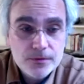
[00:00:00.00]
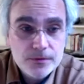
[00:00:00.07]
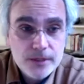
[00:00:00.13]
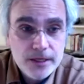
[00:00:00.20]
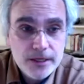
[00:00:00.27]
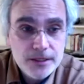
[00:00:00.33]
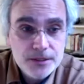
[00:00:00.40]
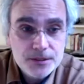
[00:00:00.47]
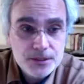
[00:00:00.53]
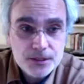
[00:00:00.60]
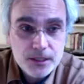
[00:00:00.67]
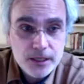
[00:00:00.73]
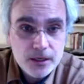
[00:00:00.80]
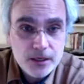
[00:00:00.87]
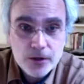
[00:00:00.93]
That it's just
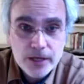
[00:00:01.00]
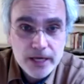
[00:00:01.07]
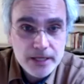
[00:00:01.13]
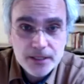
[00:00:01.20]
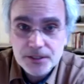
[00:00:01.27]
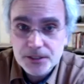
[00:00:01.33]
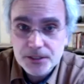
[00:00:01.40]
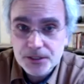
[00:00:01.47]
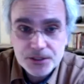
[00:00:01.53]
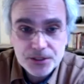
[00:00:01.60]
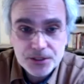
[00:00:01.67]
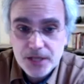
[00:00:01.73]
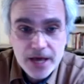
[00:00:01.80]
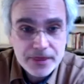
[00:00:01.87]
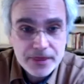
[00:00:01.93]
like, okay, this is
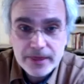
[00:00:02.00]
just a